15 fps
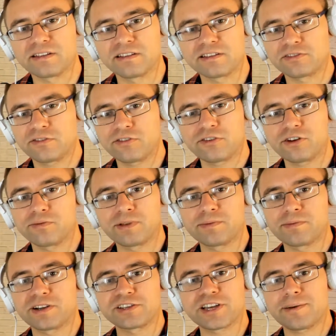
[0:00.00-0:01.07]
There's not going to be
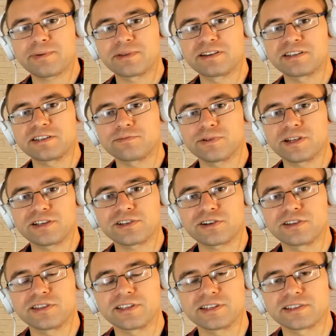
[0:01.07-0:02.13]
much happiness and pleasure
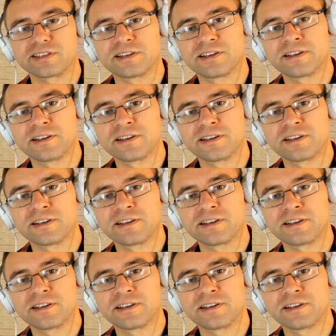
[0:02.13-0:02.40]
in this.